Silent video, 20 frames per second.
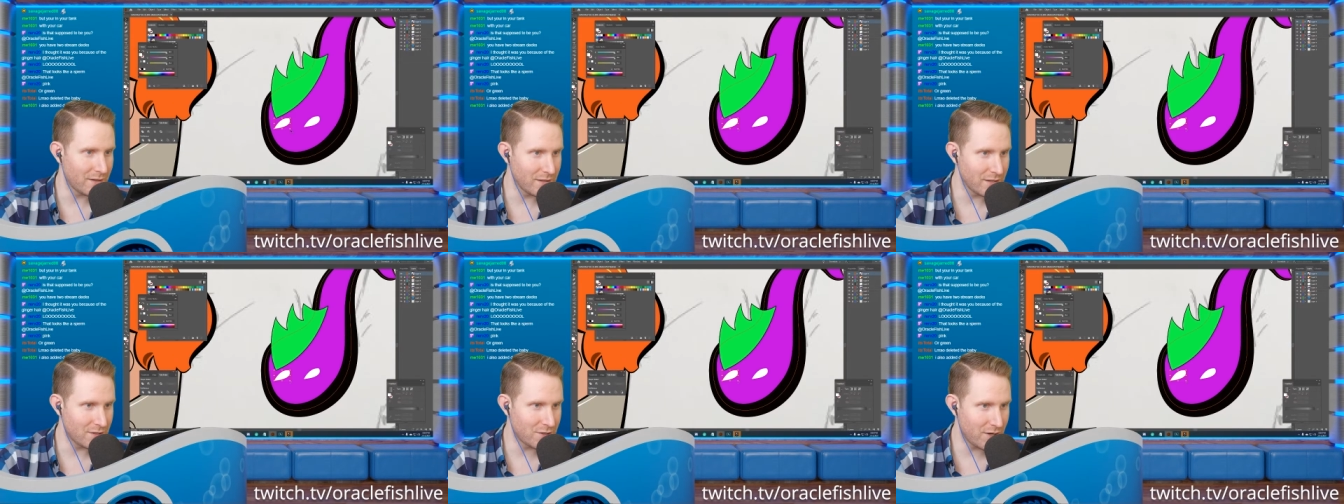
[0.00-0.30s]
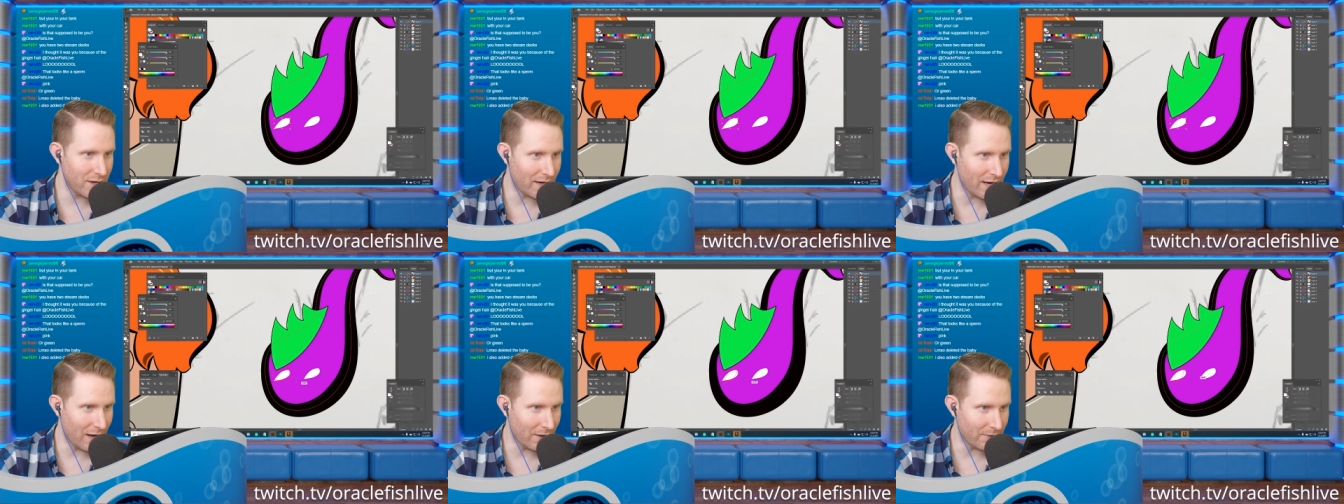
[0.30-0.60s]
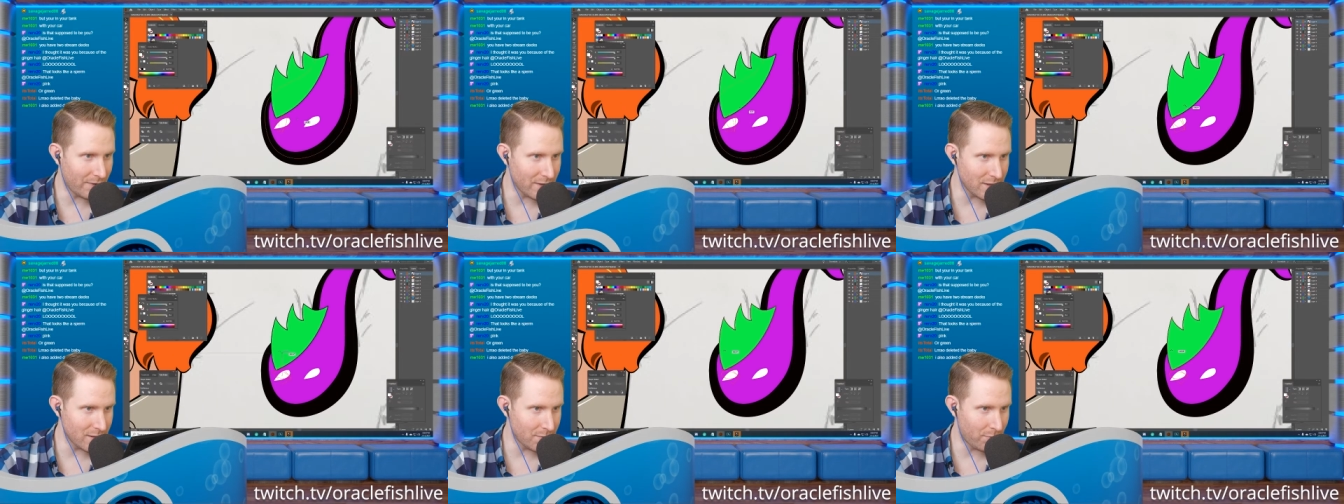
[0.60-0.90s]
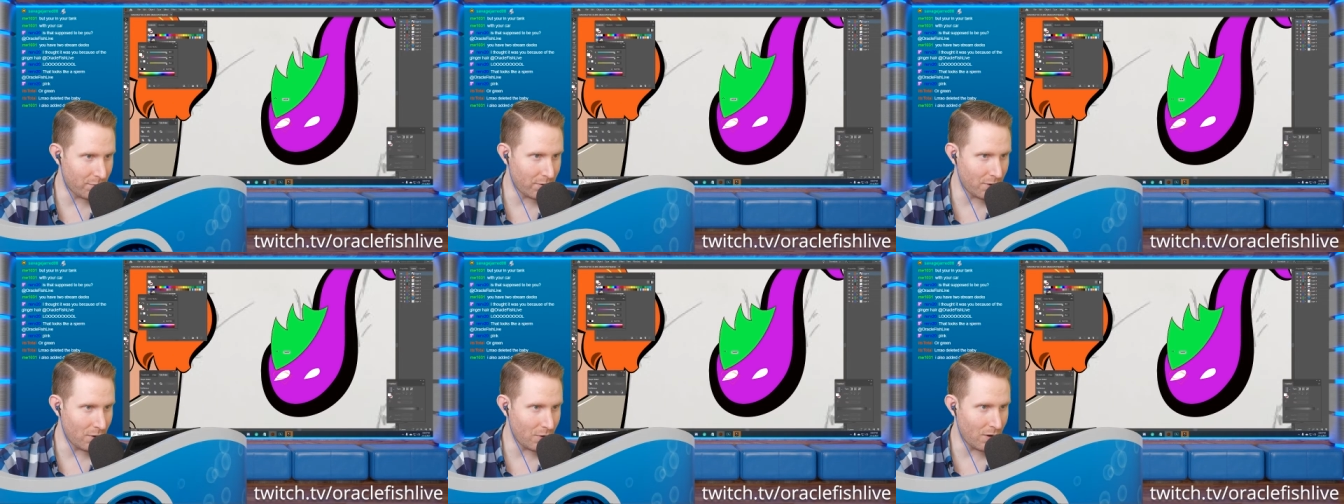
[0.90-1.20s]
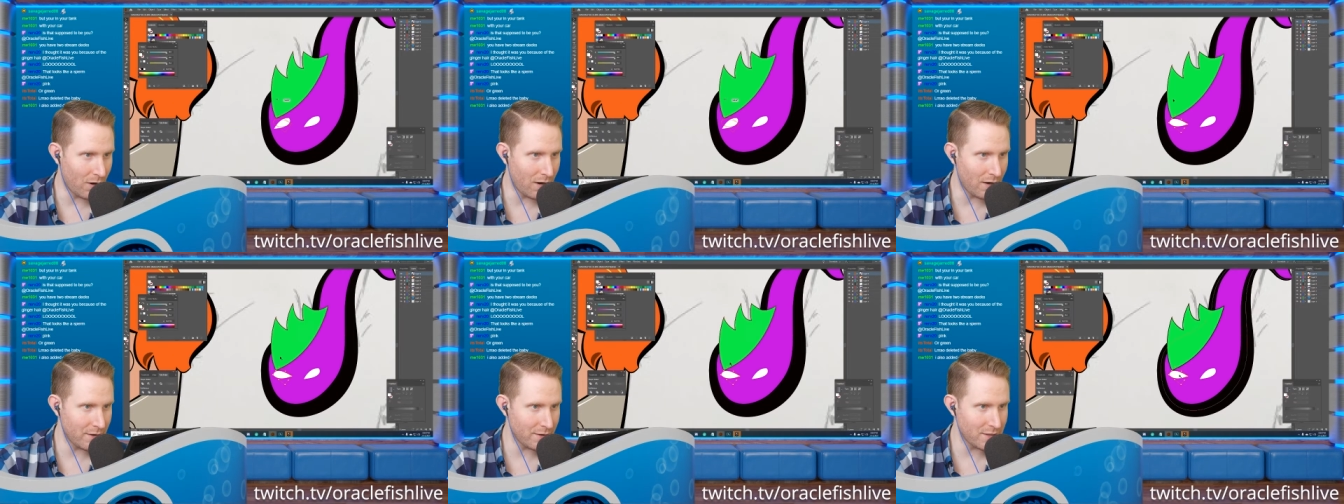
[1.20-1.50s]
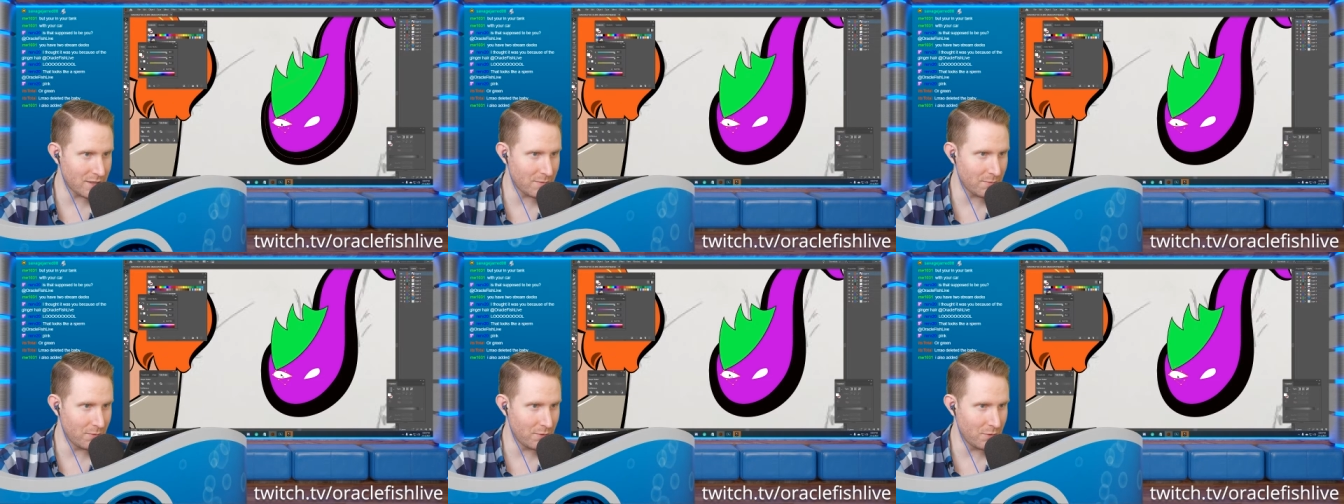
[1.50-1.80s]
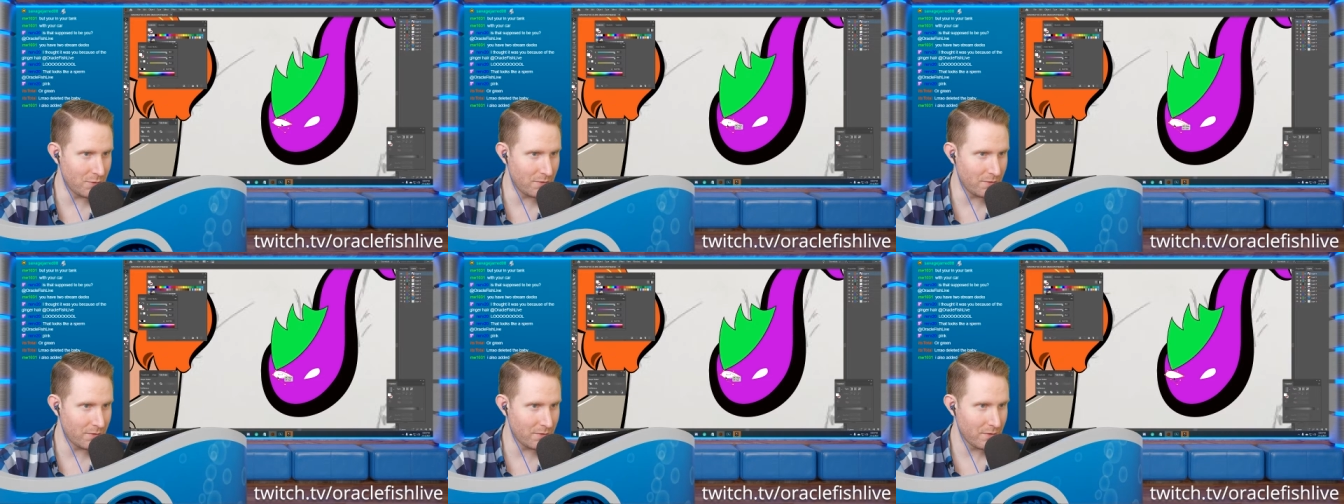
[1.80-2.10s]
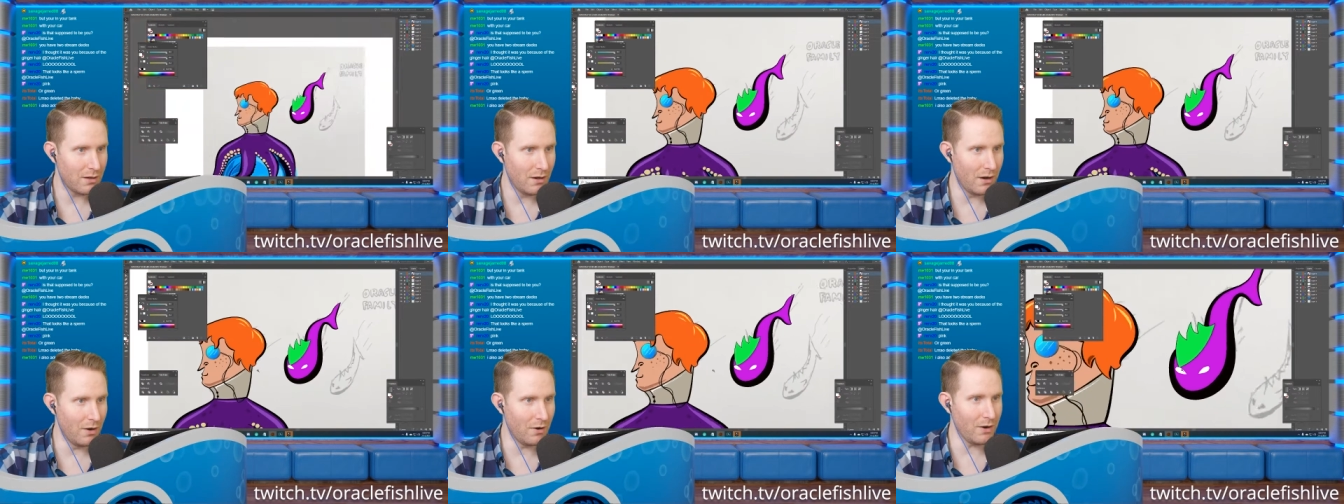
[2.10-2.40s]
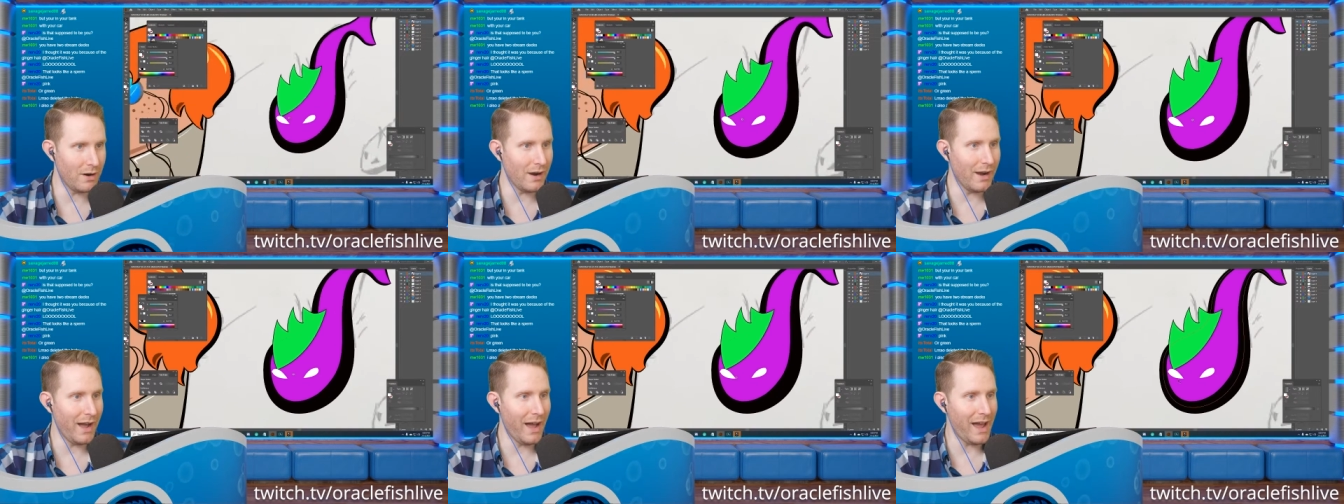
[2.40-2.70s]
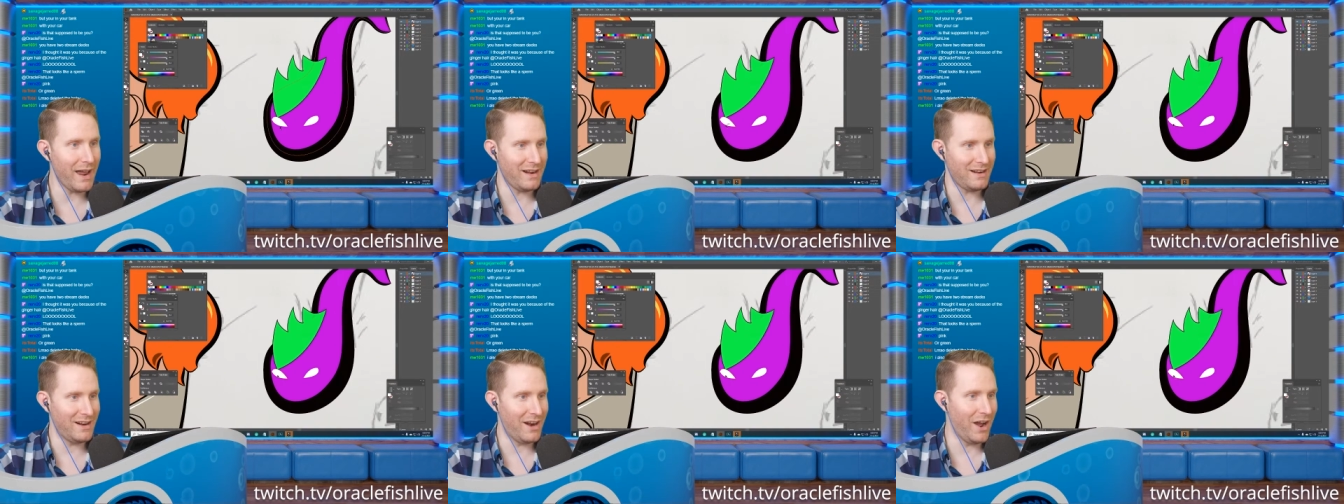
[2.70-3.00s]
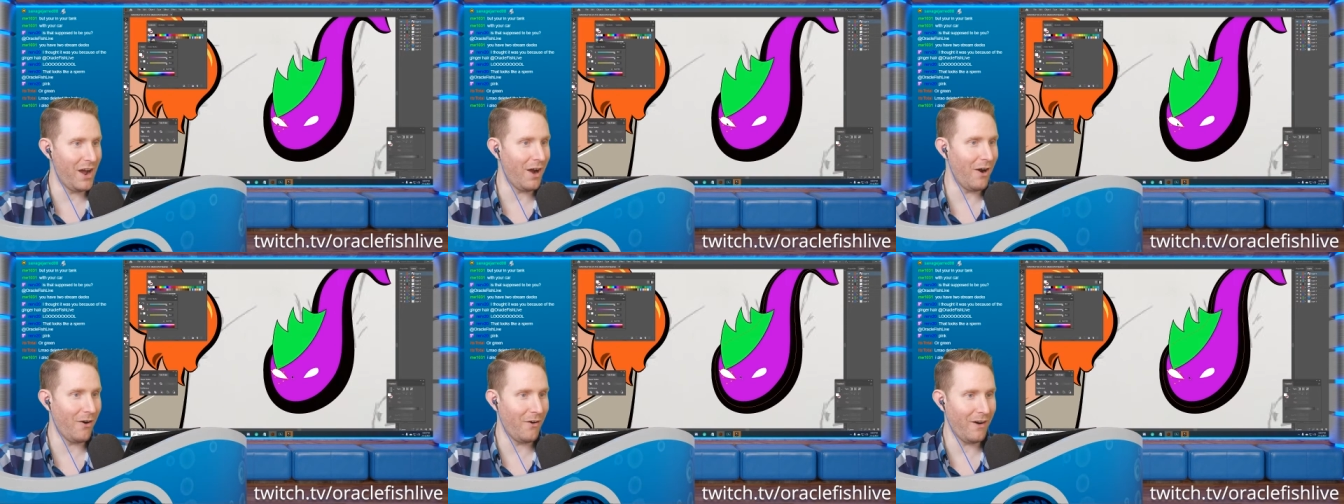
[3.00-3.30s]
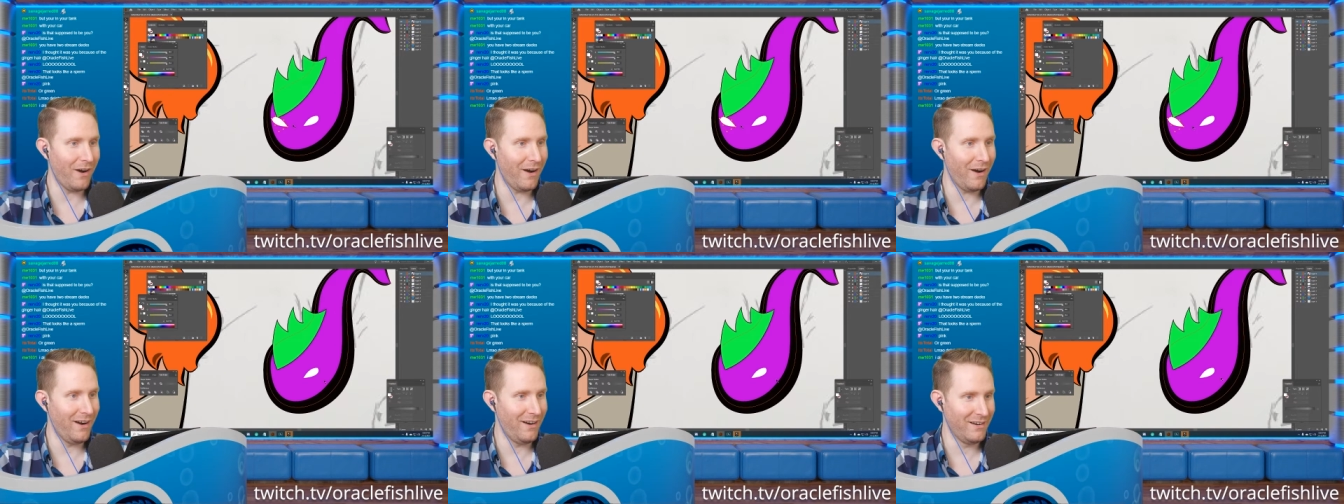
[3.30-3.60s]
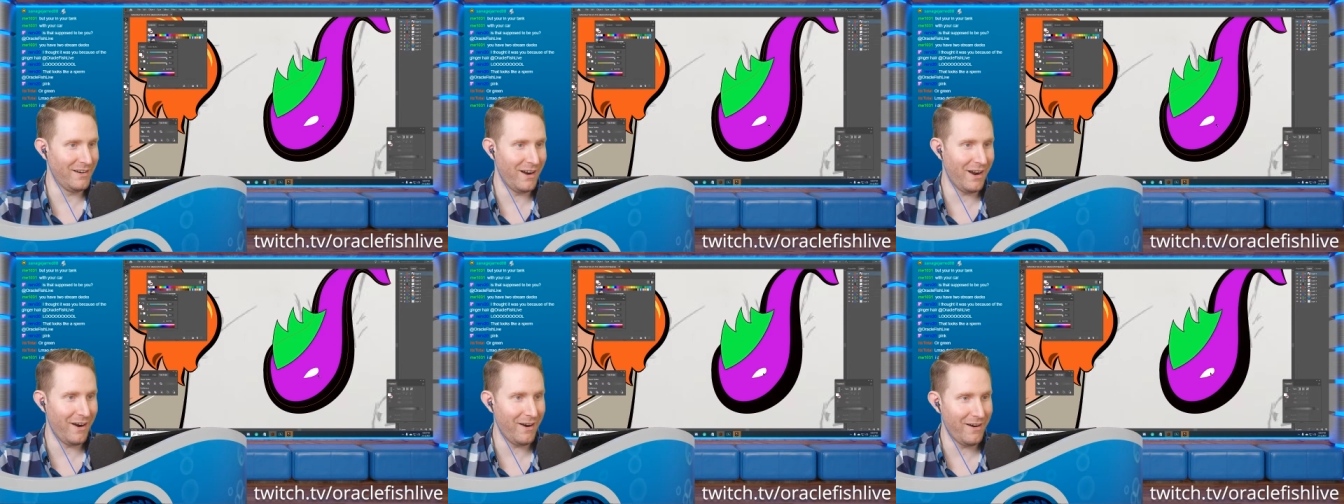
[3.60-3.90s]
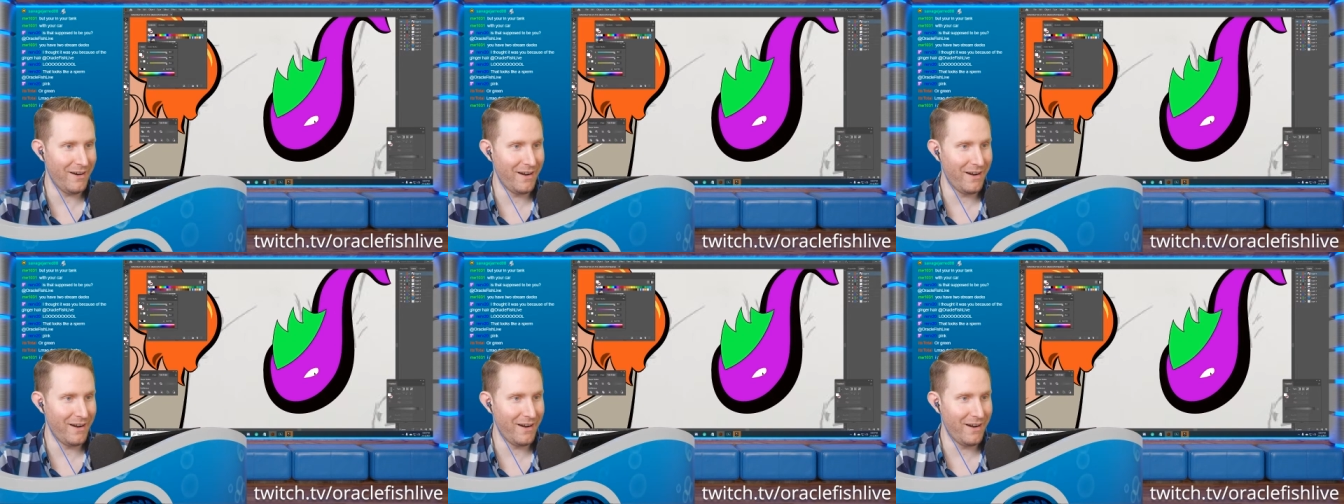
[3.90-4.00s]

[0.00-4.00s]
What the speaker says: Check out this pro artist move. Oh God, no. Oh no,